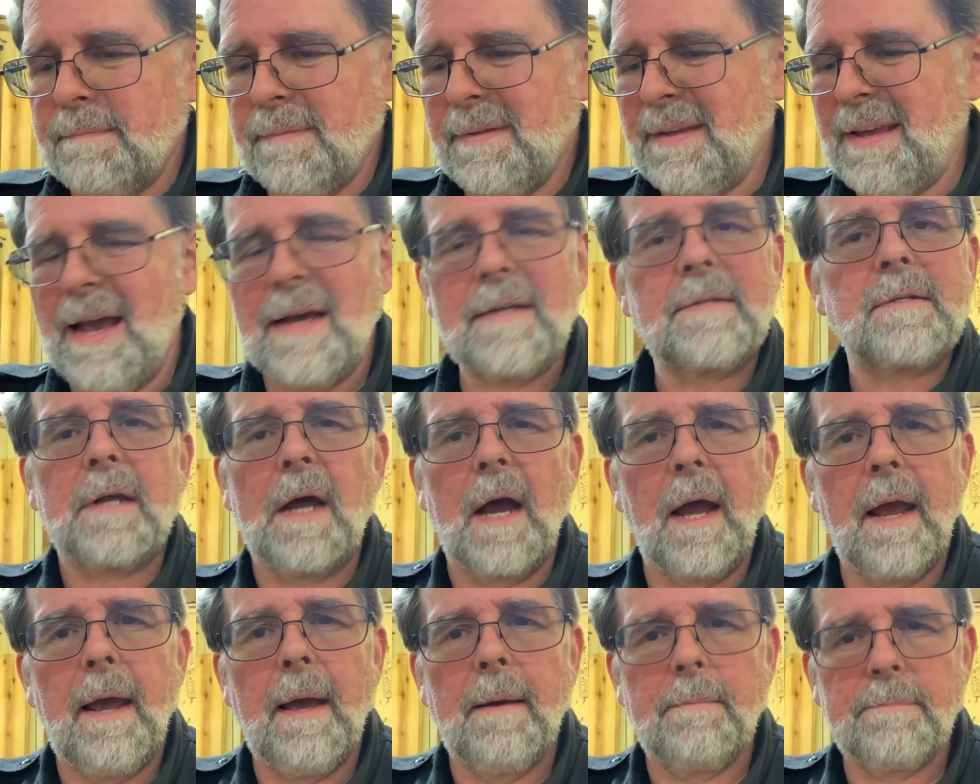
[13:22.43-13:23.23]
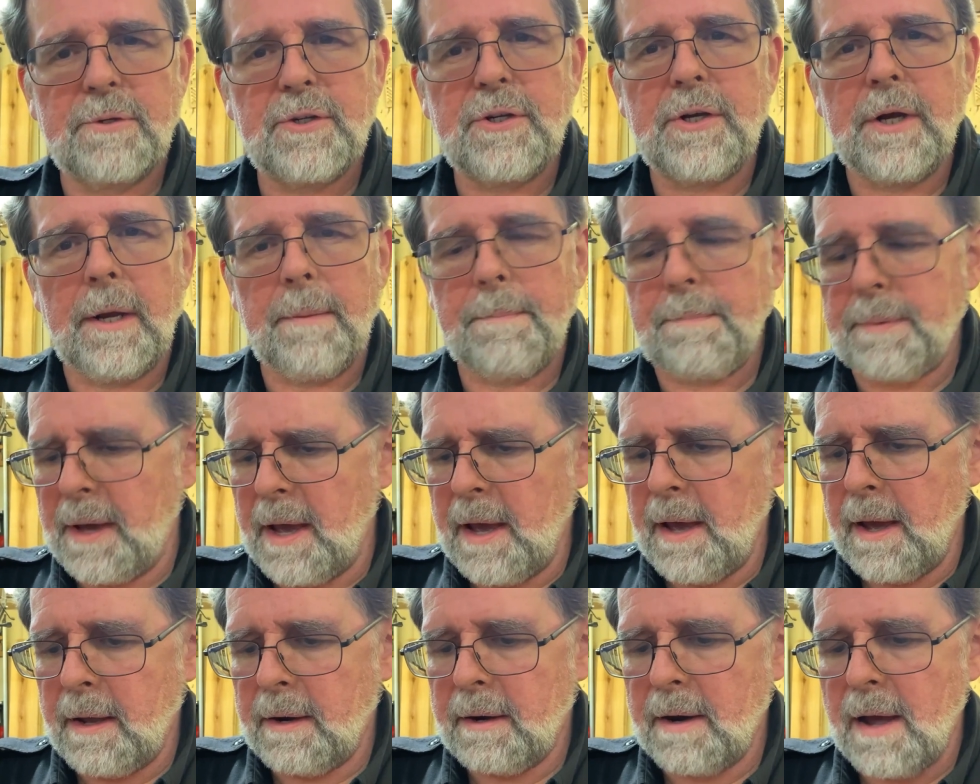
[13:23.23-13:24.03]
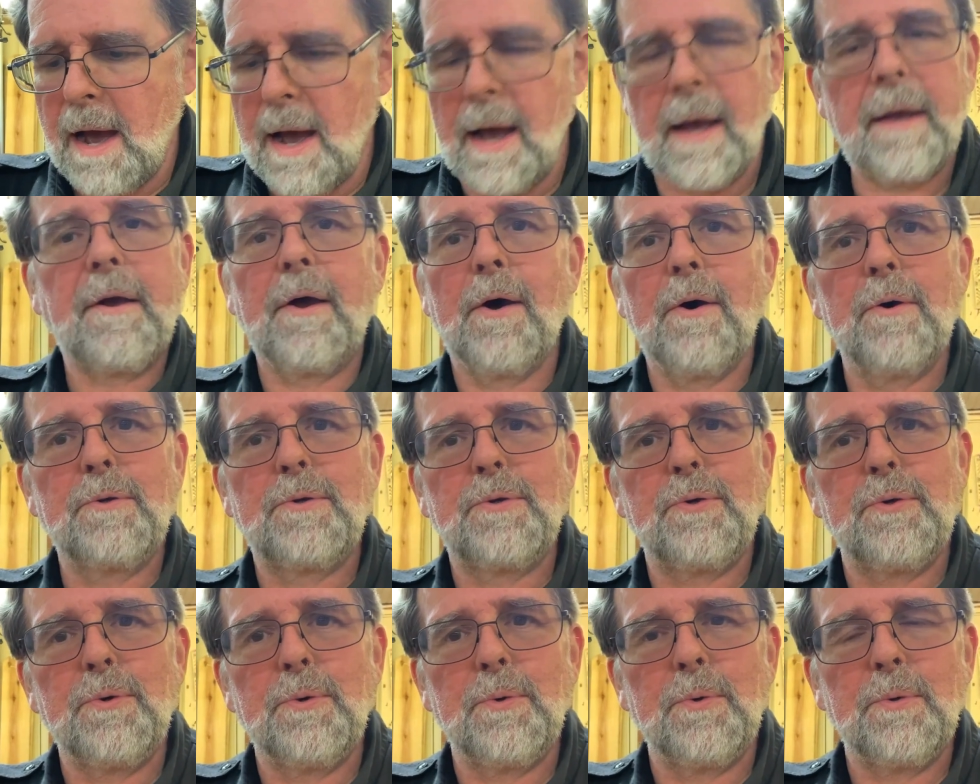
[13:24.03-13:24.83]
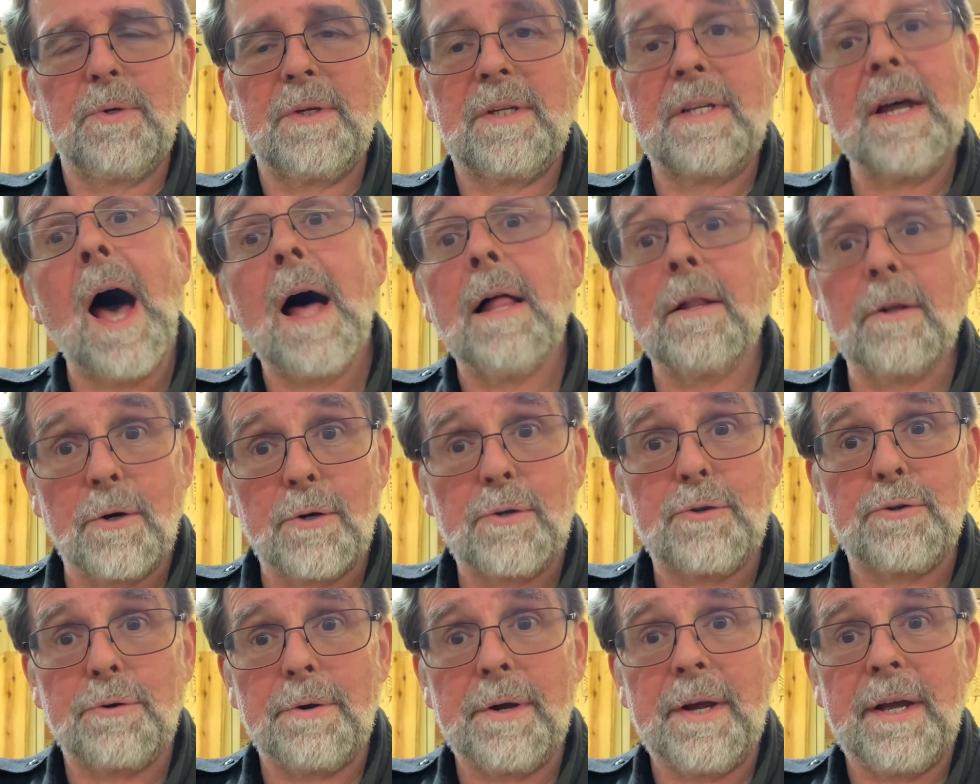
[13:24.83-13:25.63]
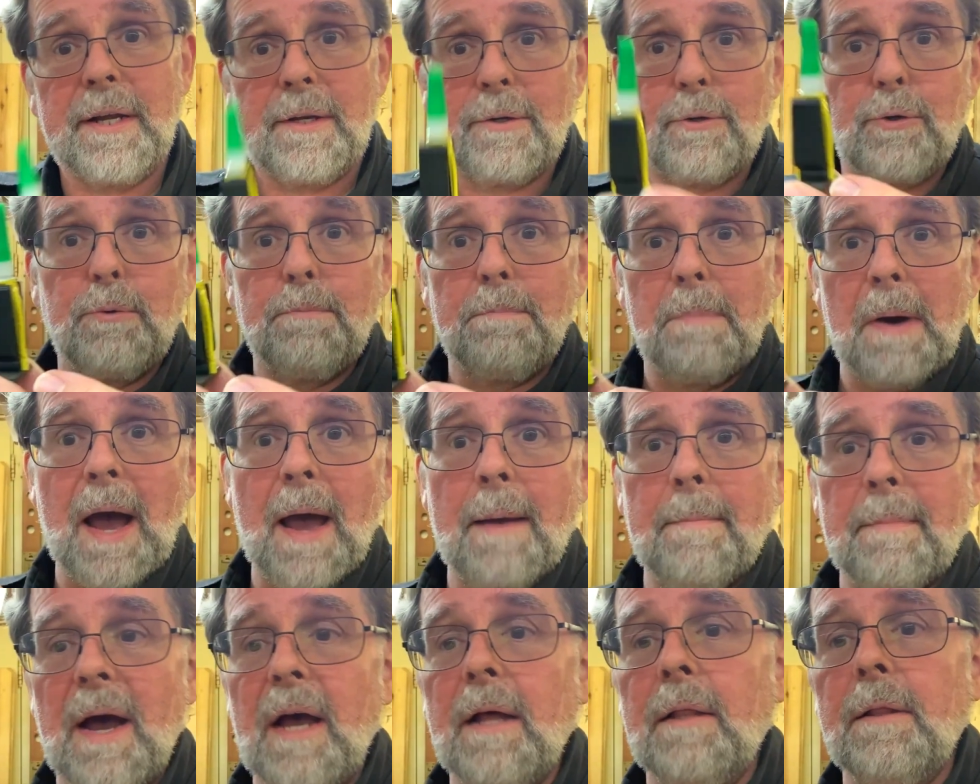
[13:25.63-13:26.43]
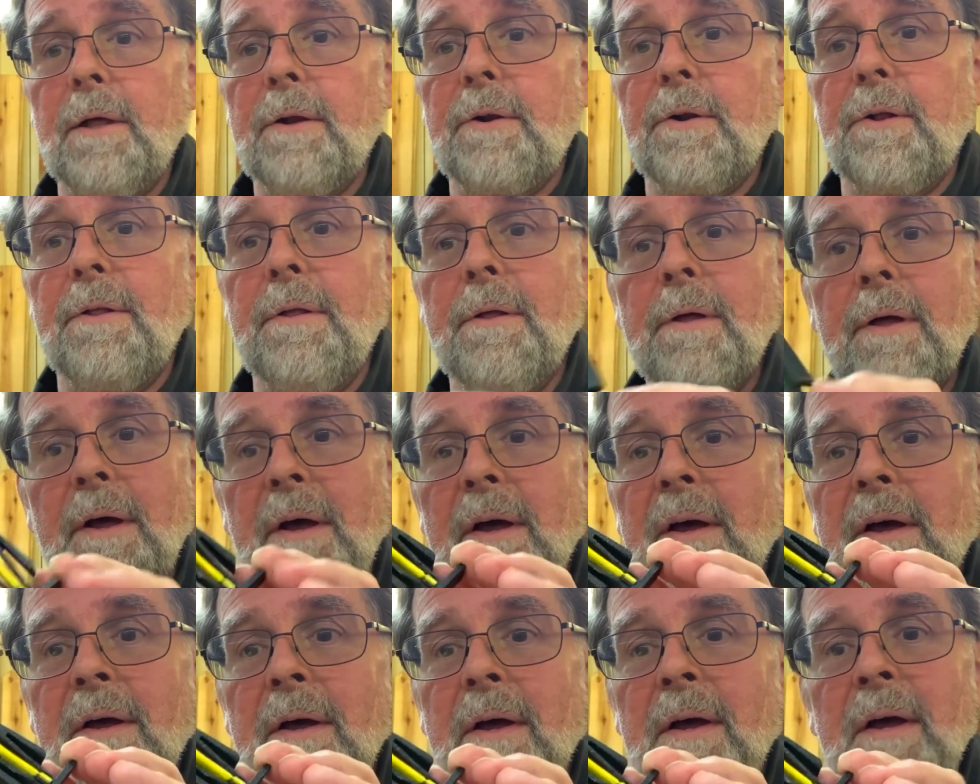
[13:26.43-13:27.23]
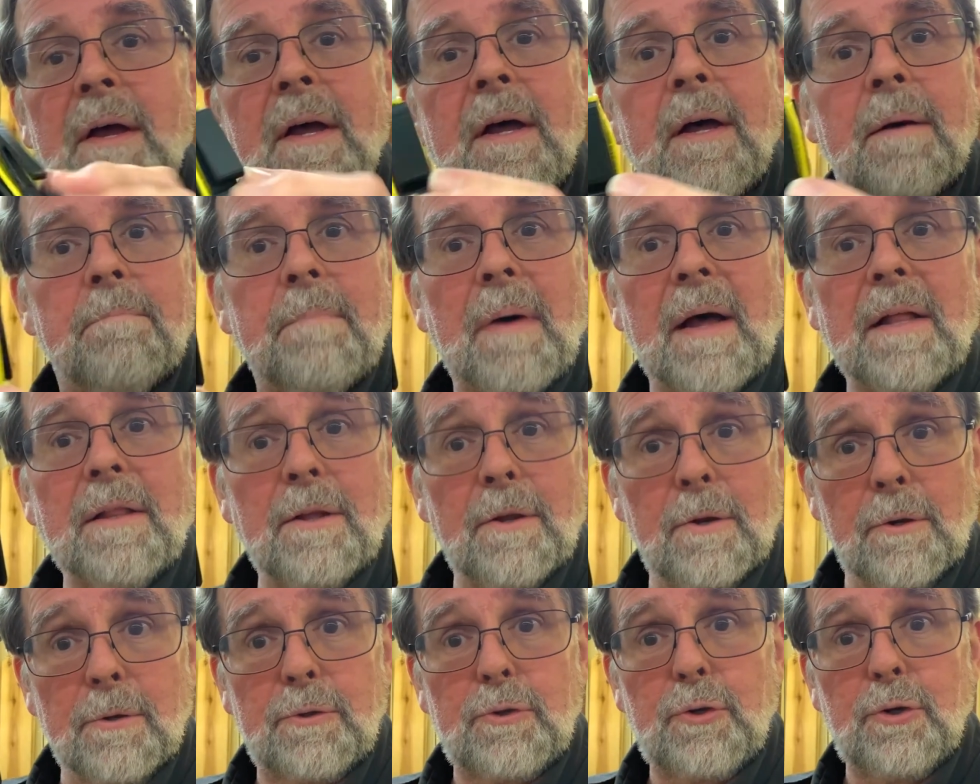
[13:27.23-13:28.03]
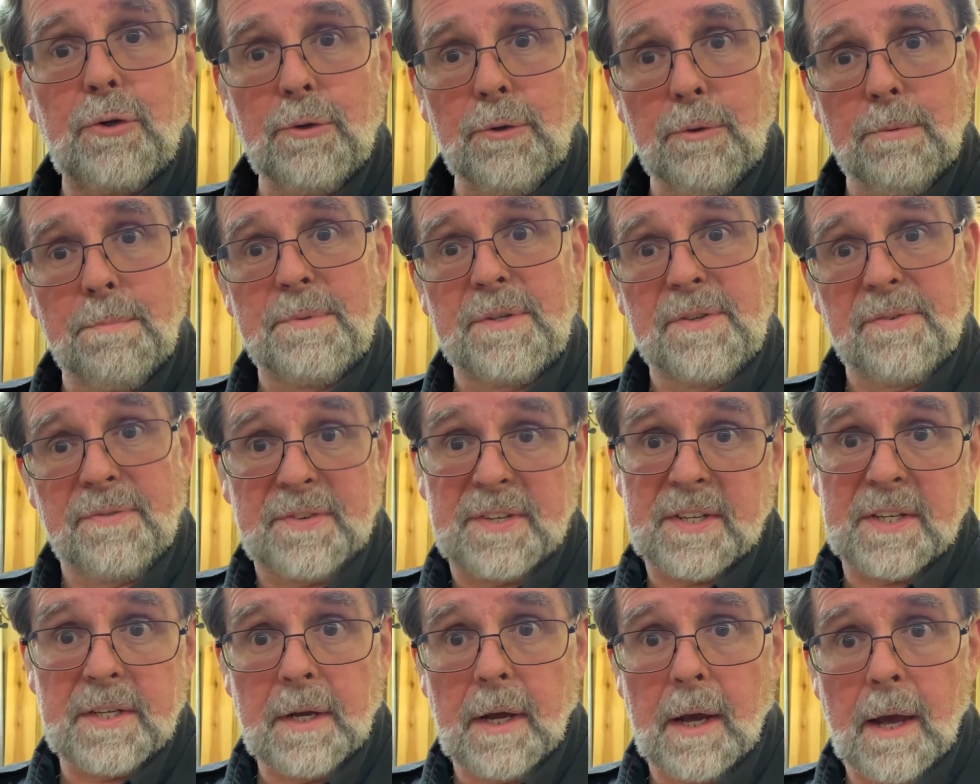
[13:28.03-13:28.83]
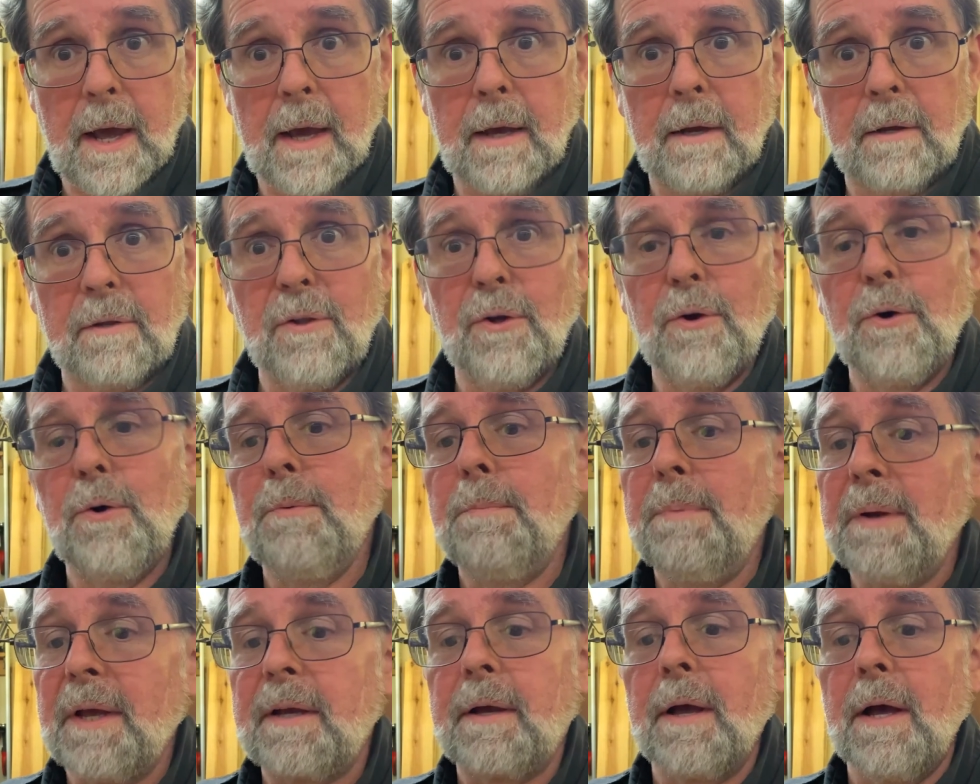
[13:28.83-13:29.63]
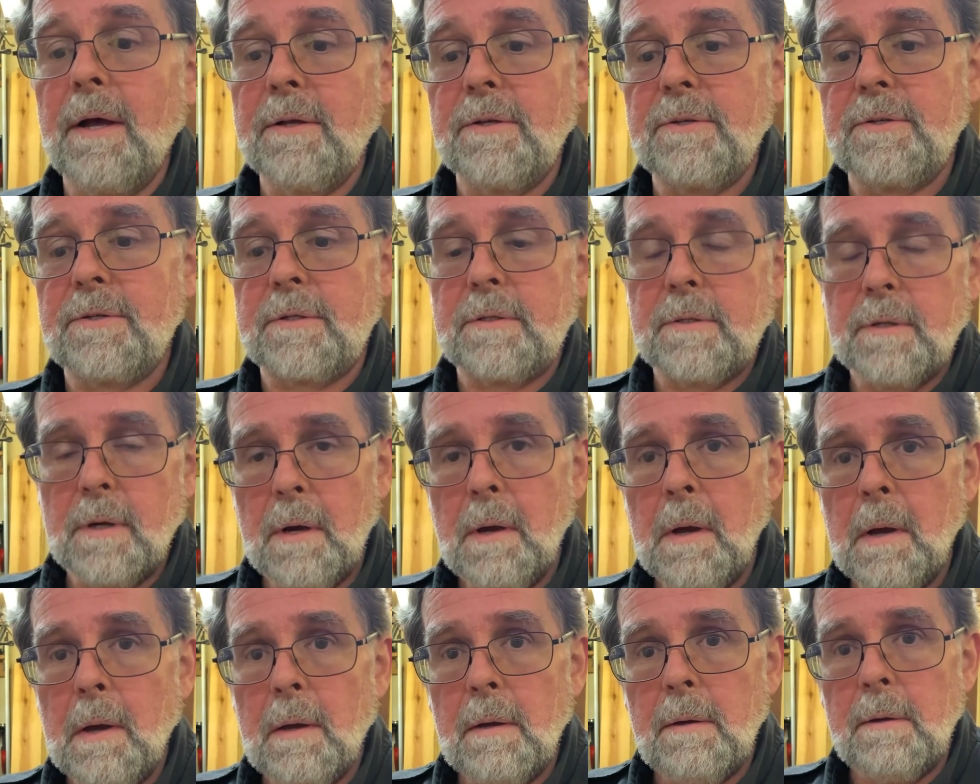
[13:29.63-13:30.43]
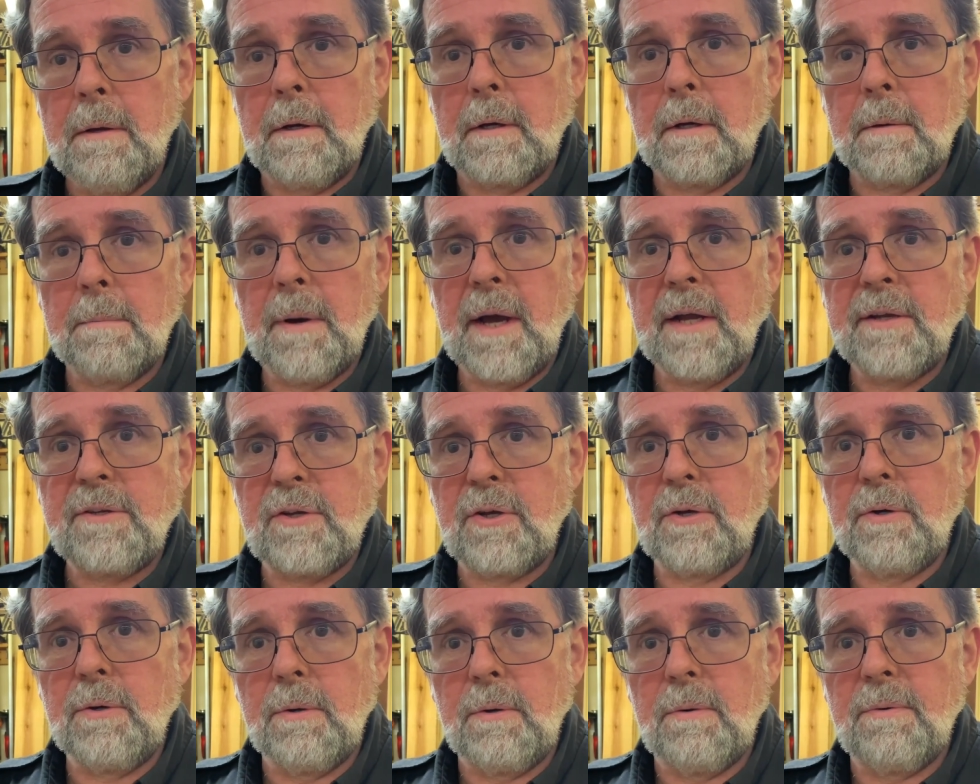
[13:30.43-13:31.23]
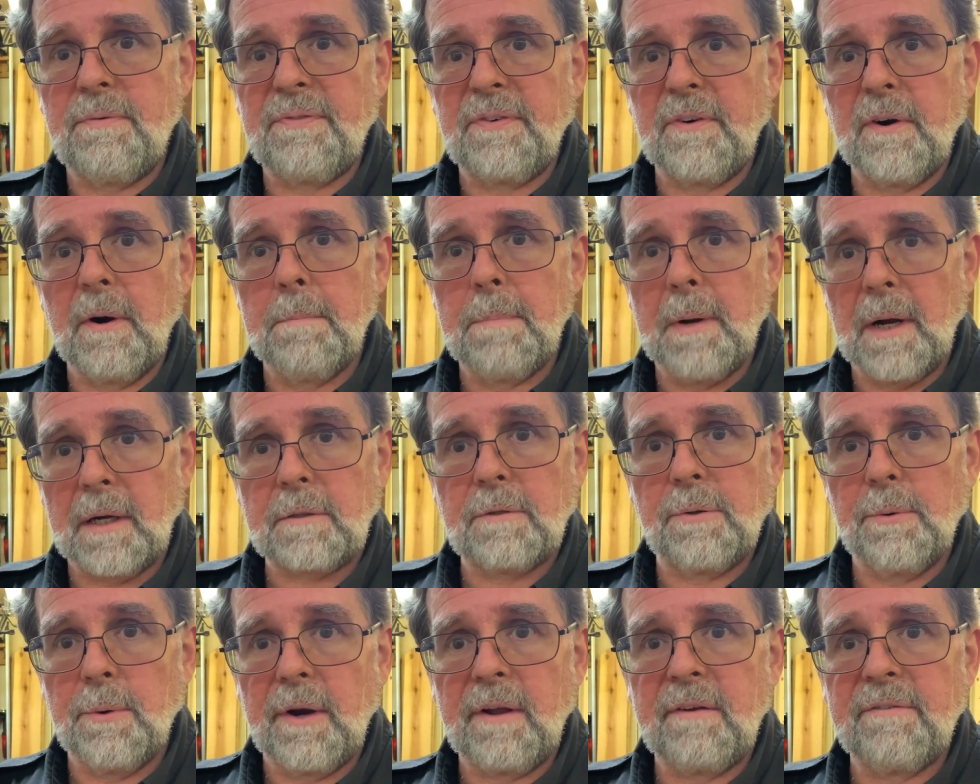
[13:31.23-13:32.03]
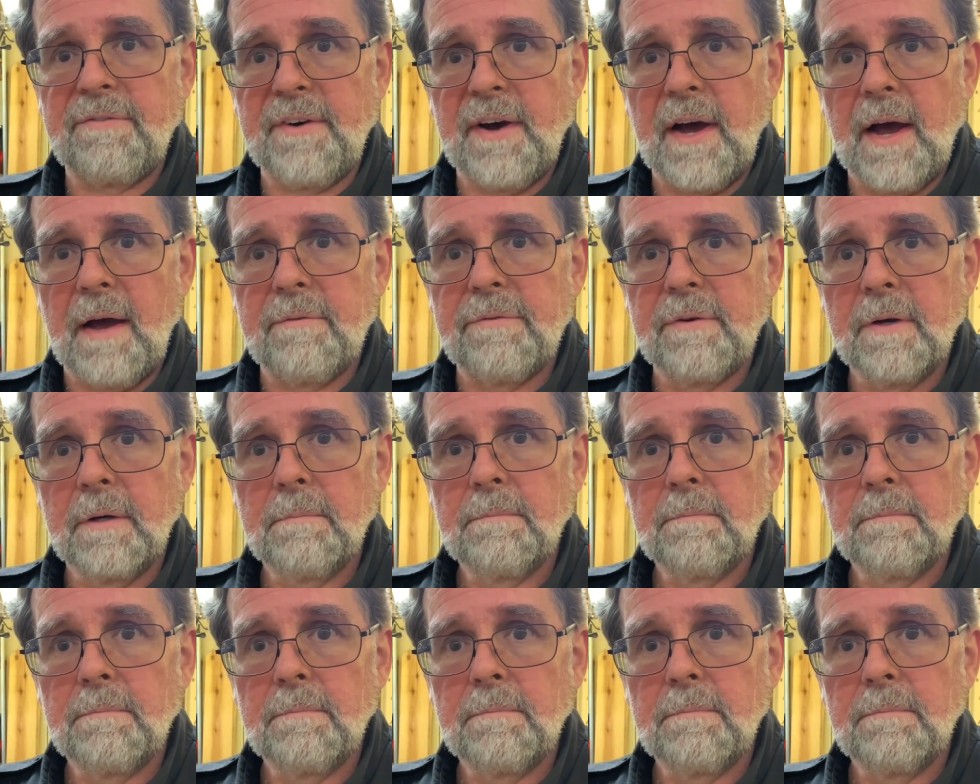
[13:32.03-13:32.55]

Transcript: Yes, I am cheap, and I go to Dollar Tree to buy my little tubes of CA glue because you can buy 2 for $1.25. A